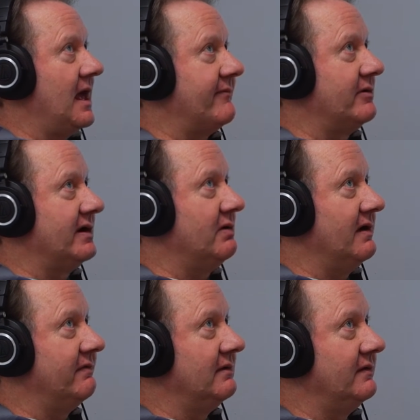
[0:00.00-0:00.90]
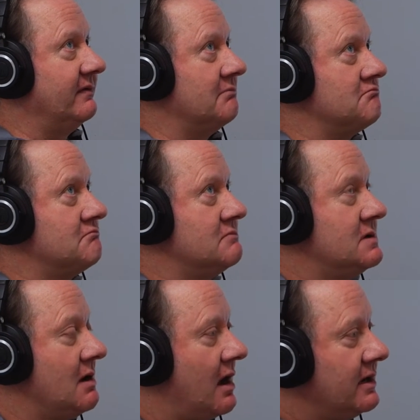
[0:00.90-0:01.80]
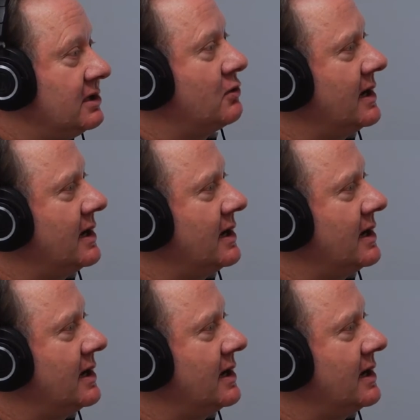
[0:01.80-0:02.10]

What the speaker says: have a request that's not